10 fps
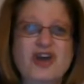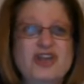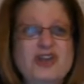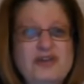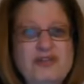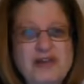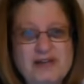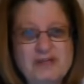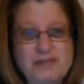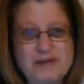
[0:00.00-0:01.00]
use a
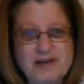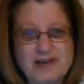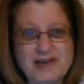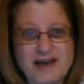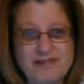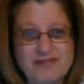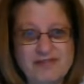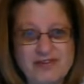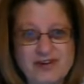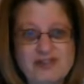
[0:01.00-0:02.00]
little bit of love
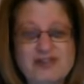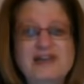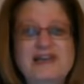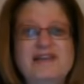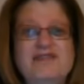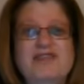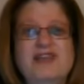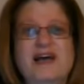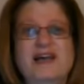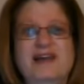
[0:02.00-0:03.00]
to lift
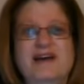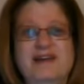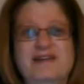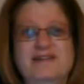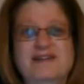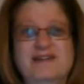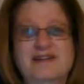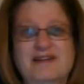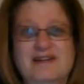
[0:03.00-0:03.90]
that light.